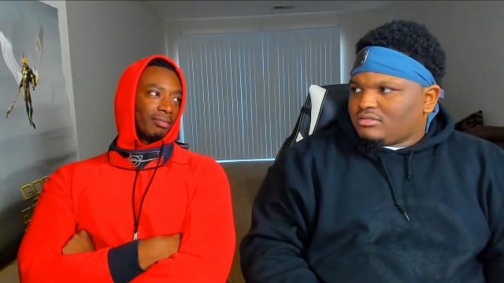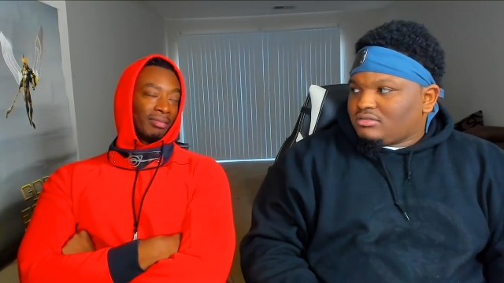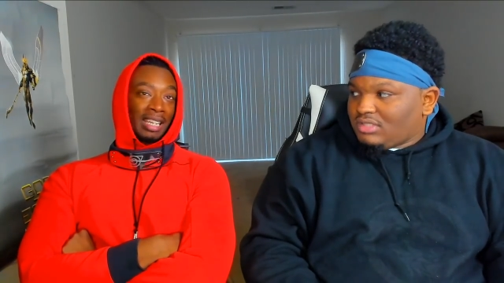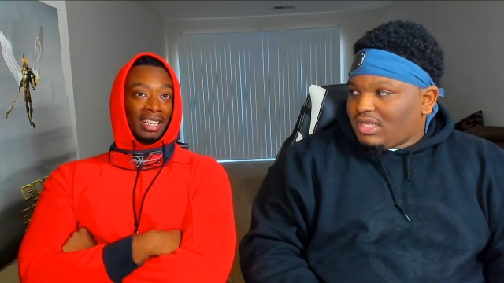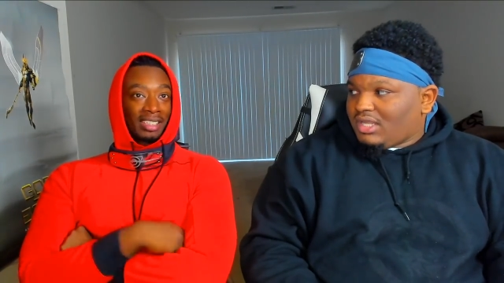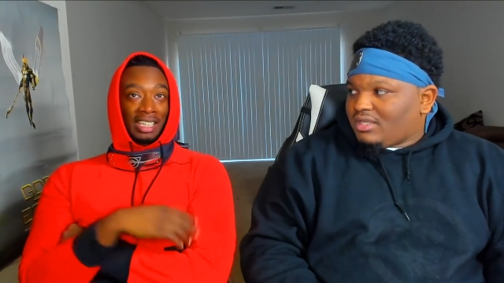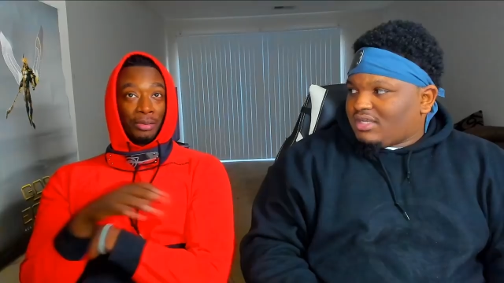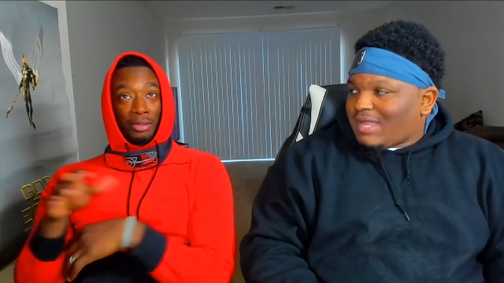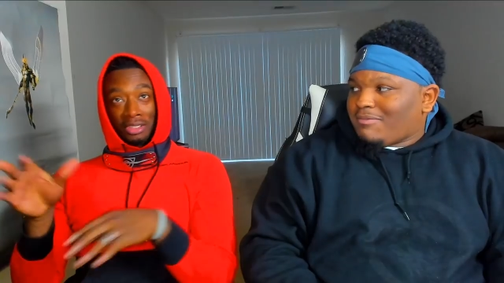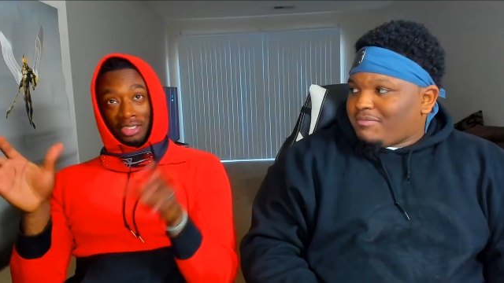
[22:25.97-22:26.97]
Speaker 1: Yes, yeah. he
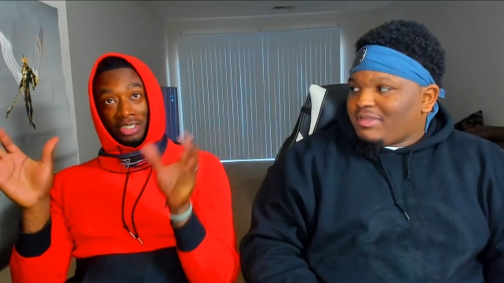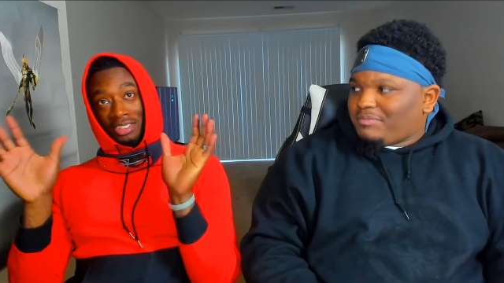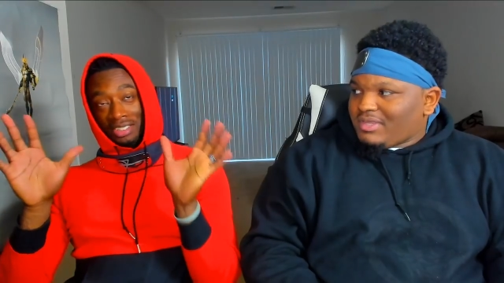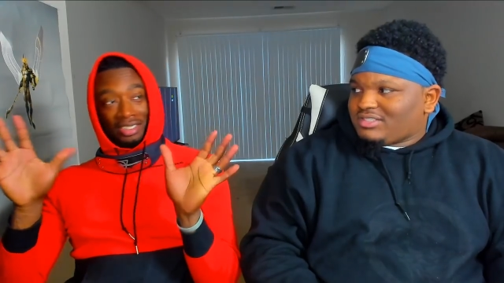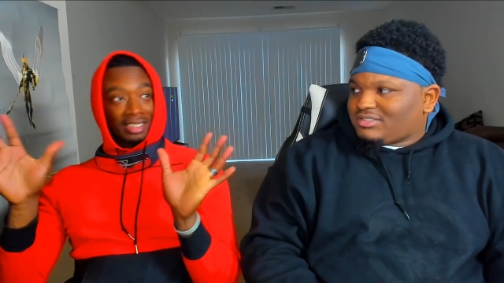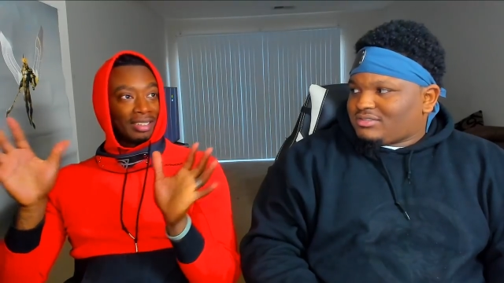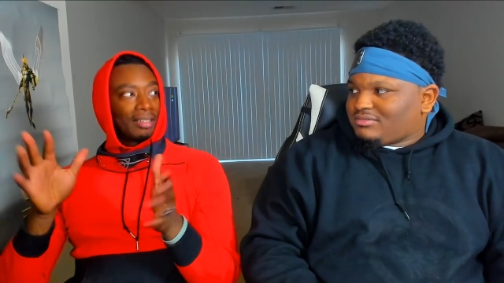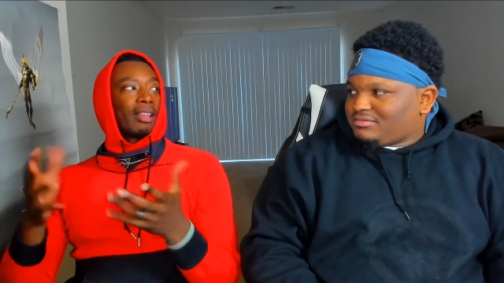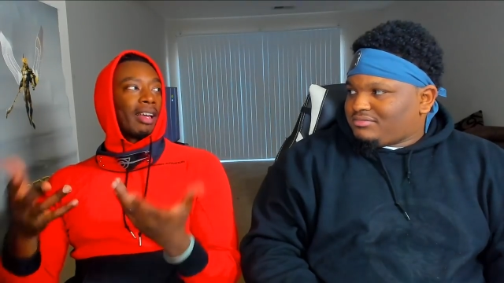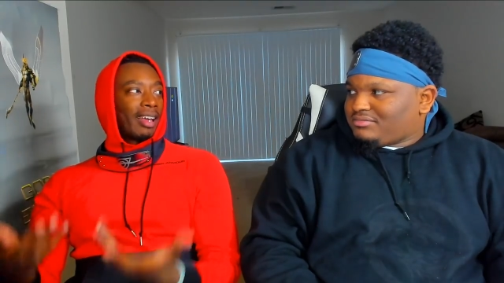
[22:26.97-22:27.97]
was just.
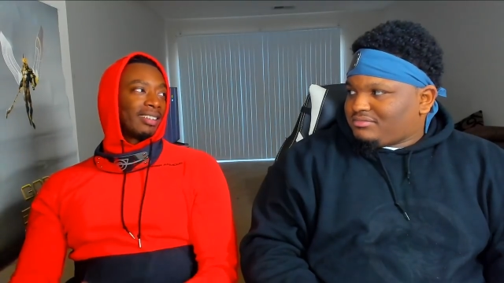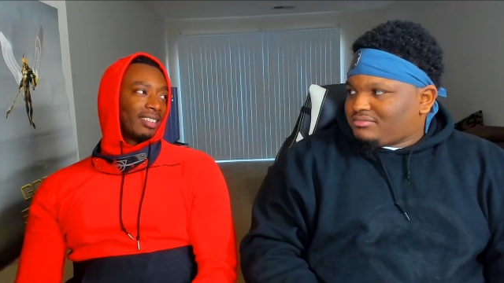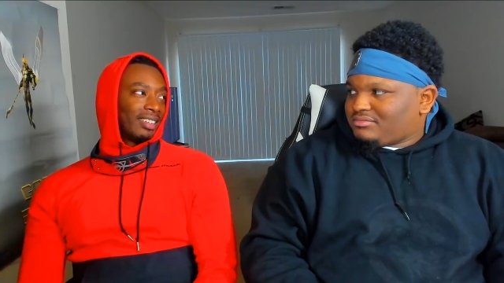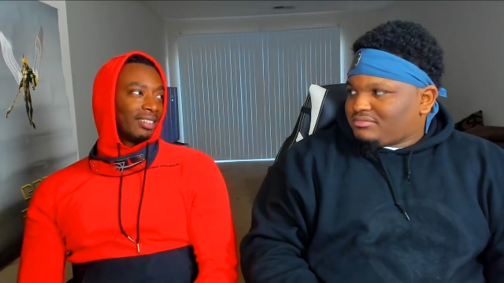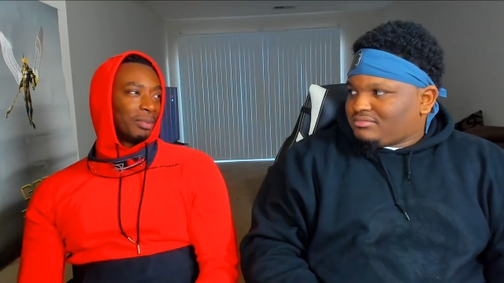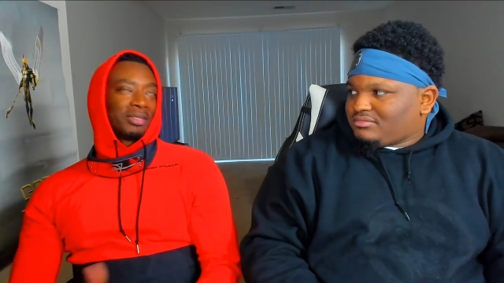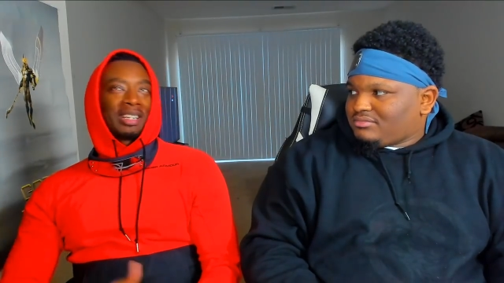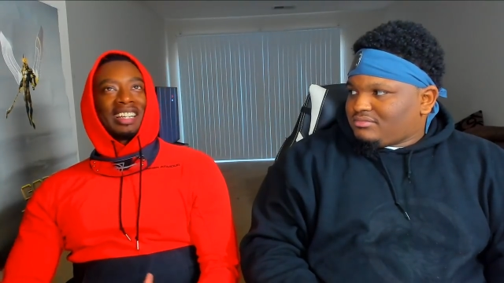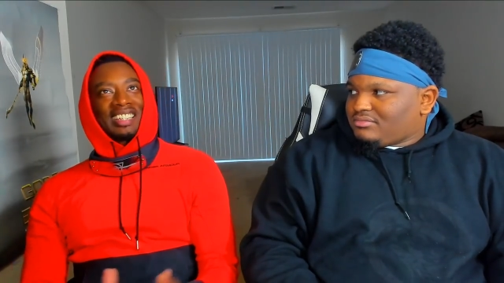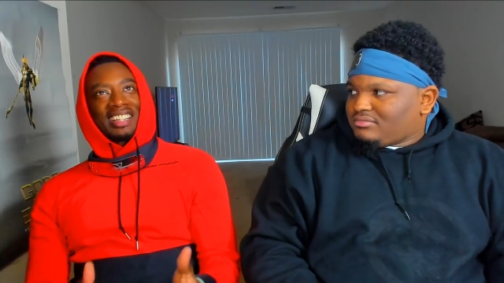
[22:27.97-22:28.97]
I did, but like,
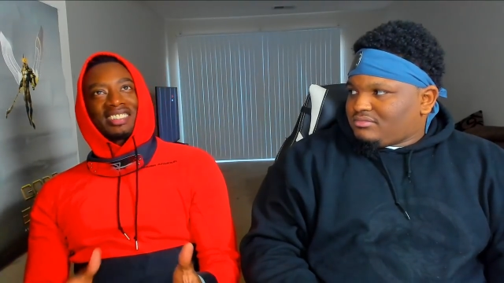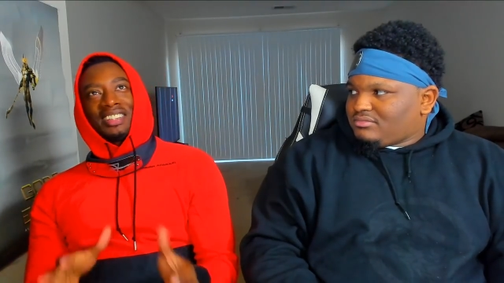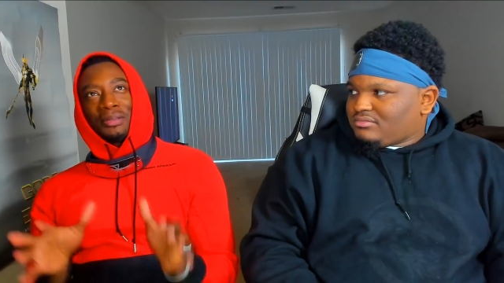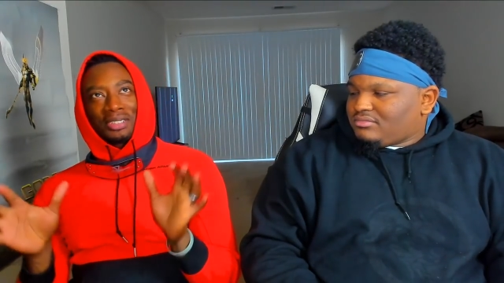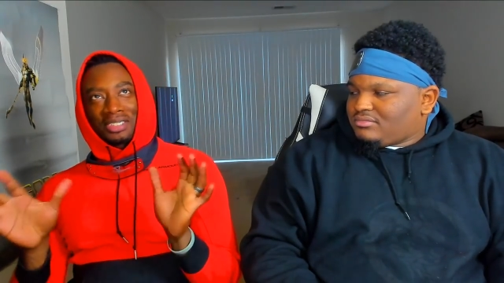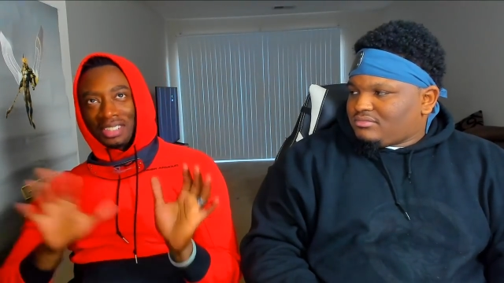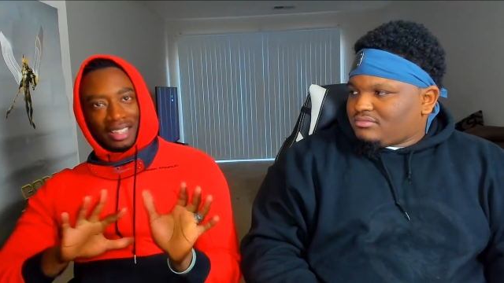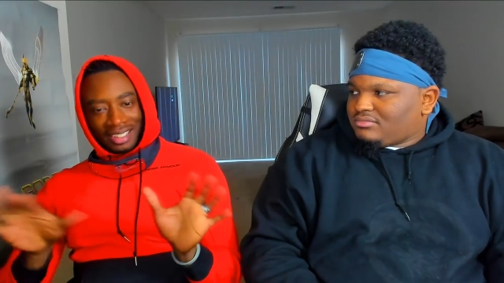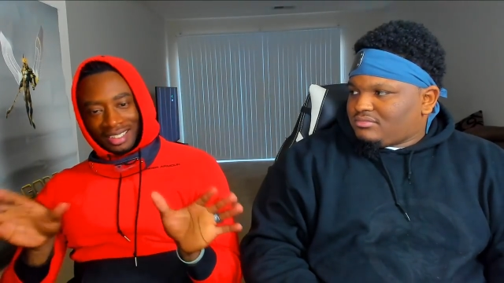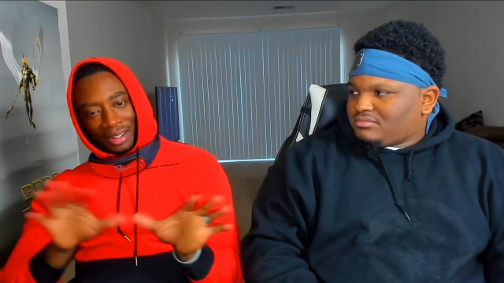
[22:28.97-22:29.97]
yes, he was
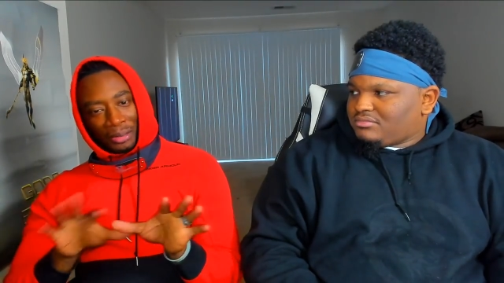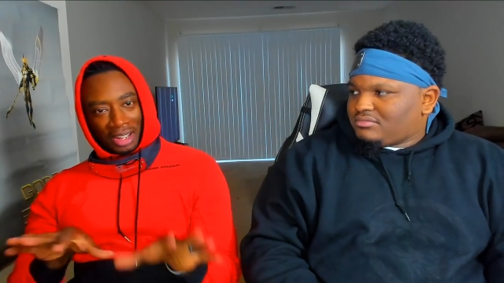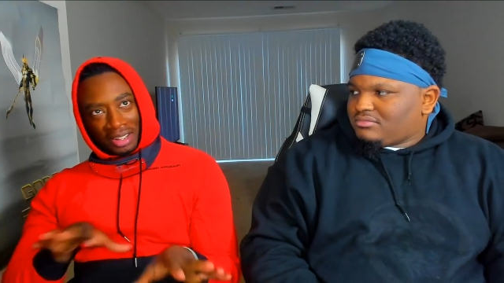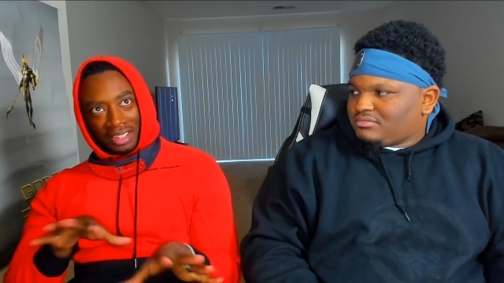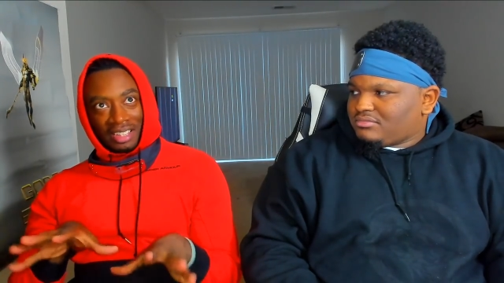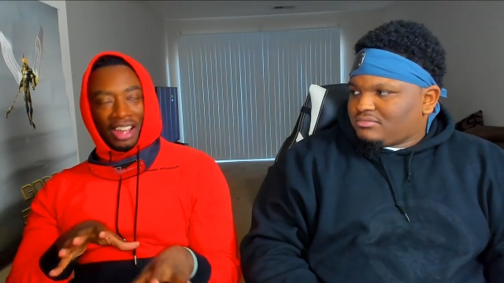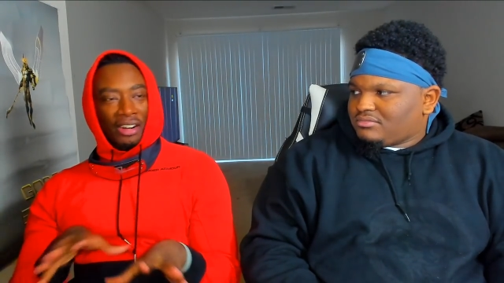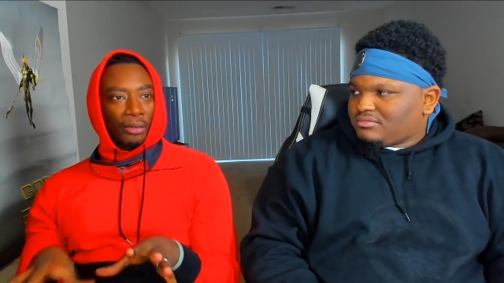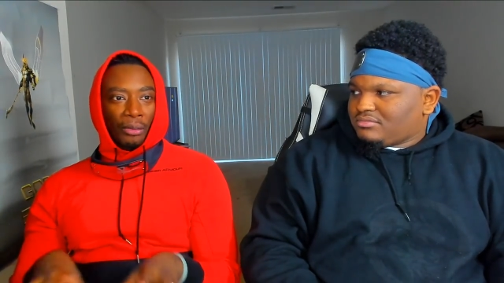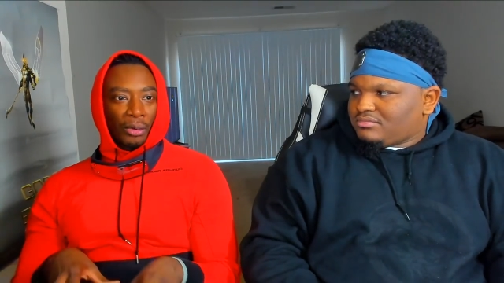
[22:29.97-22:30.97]
on the other side of
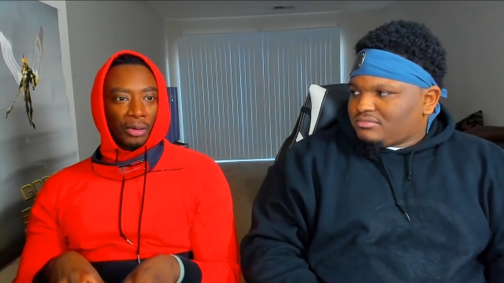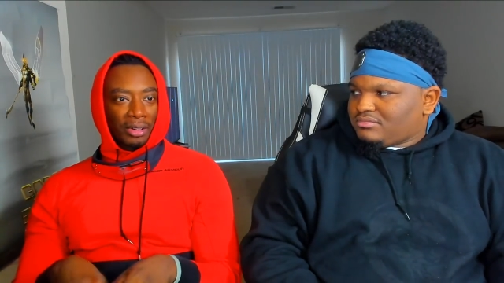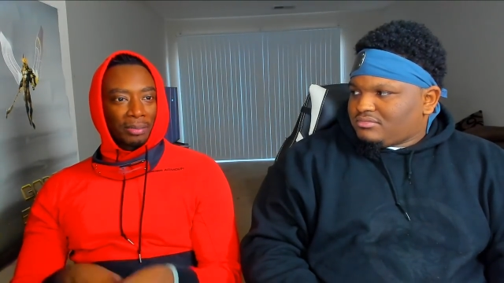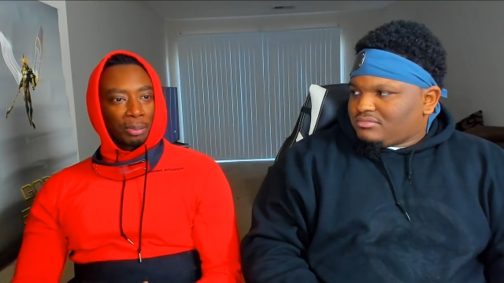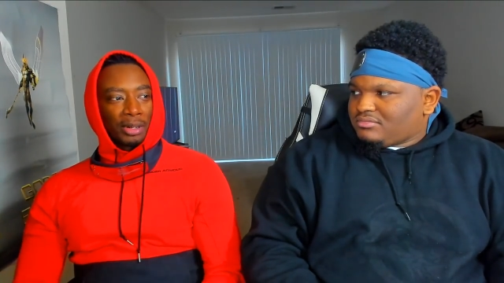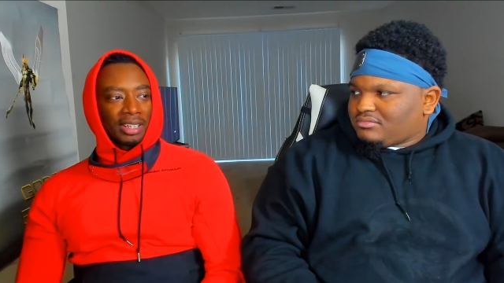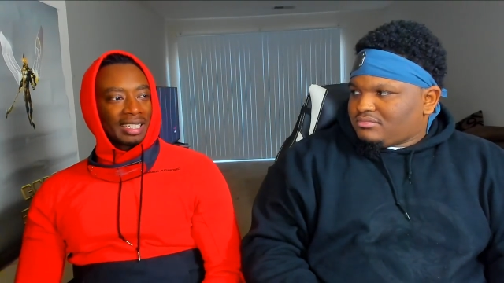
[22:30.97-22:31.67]
war, but